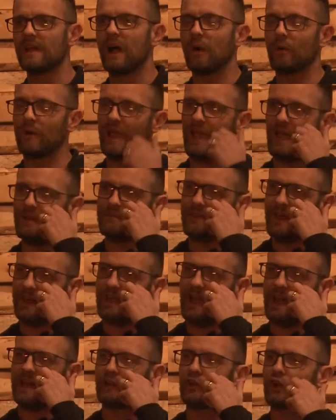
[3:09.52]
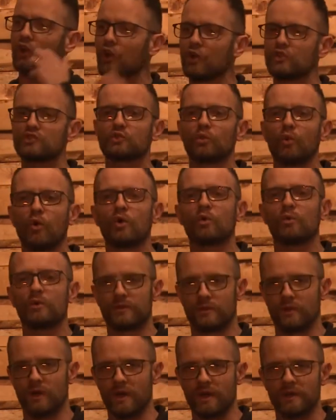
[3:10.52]
I want to have that kind of close walk with
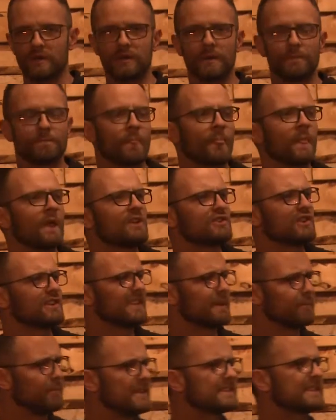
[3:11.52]
God. So he said, please